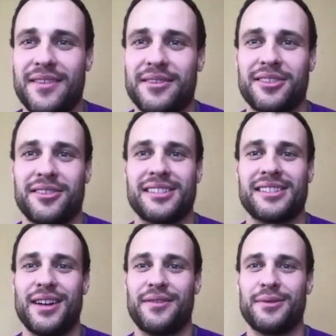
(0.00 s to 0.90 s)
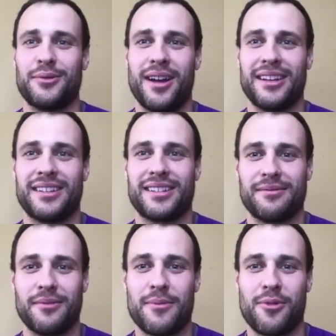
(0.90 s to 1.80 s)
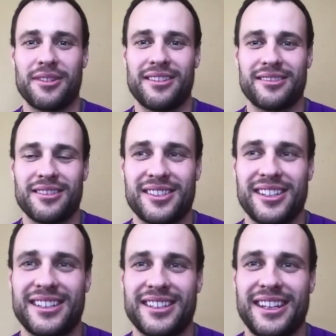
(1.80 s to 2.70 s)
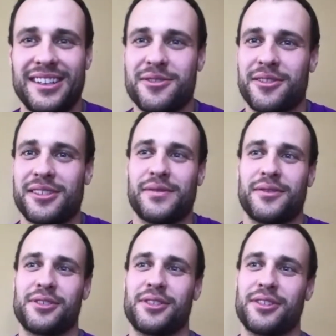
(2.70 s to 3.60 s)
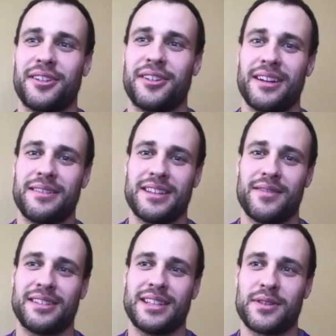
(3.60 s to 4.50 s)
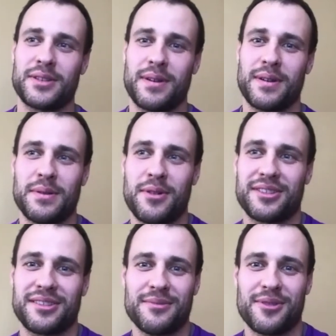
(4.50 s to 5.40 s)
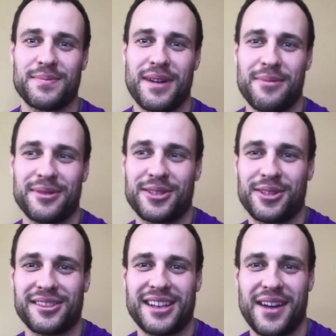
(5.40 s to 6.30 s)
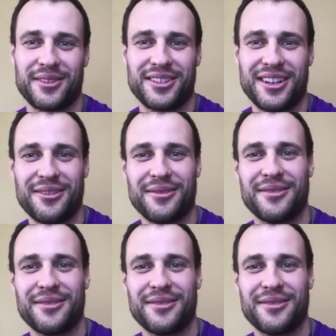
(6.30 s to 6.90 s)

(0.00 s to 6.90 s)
jerseys left and right, way more than those 16 jerseys for sure. 77 was probably the most popular jersey off the shelf.